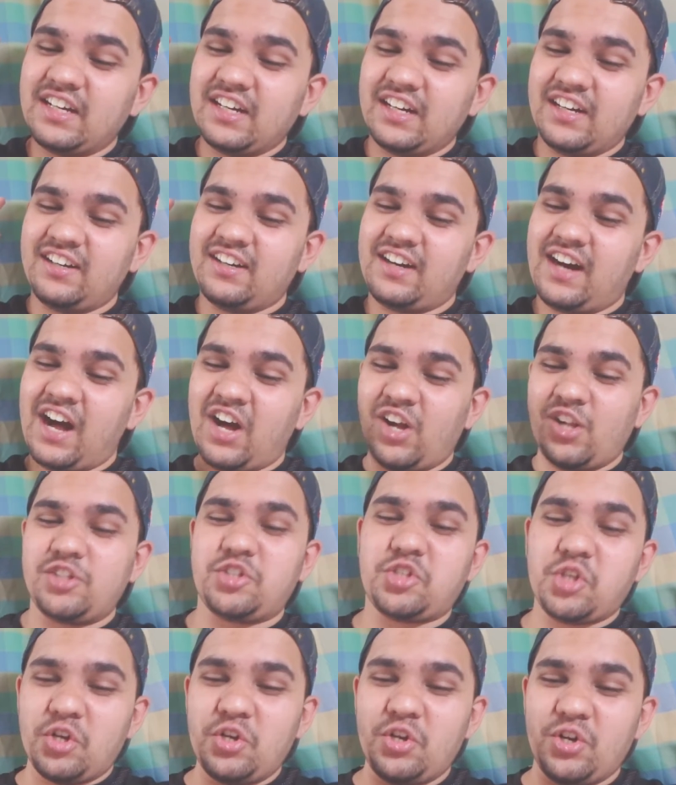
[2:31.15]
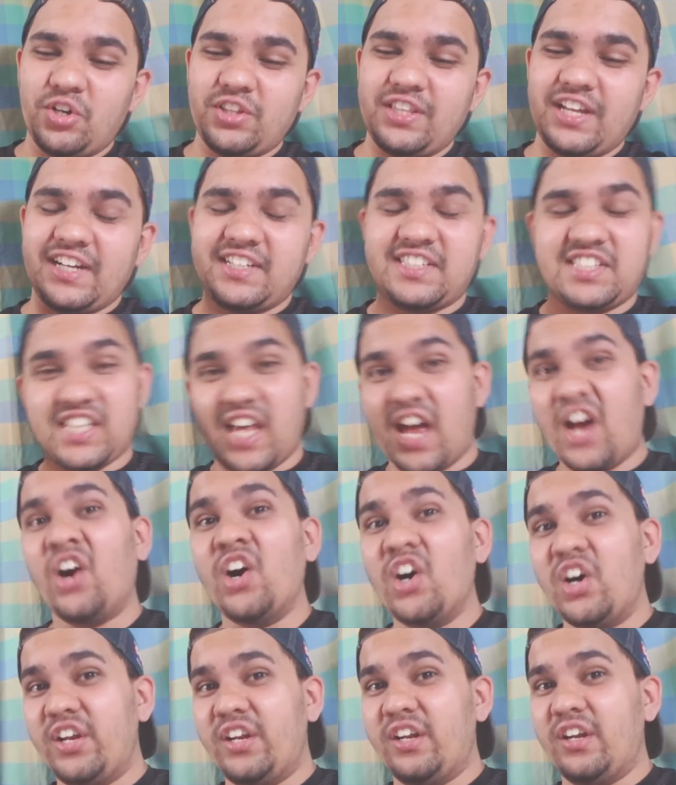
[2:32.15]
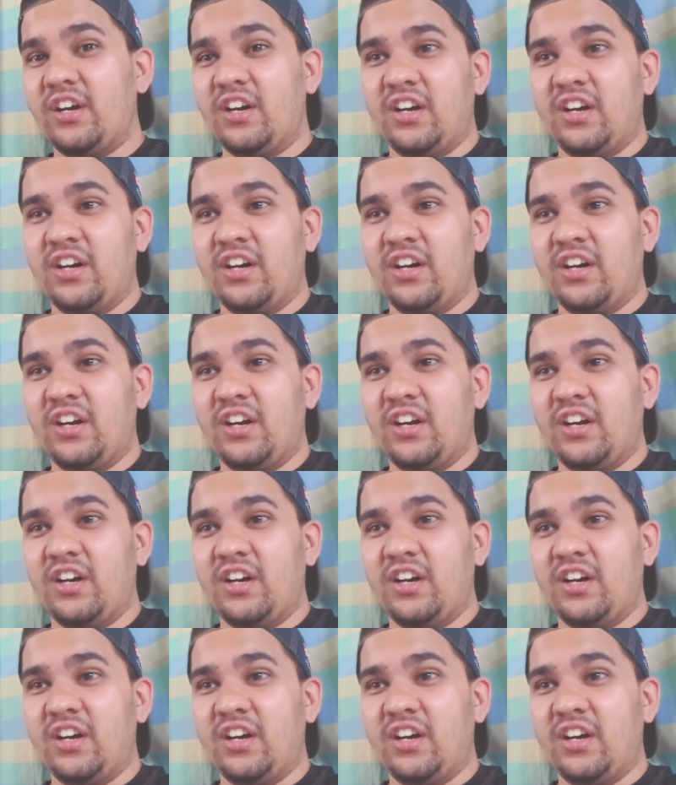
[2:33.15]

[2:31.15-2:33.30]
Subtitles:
I also know that Sehun,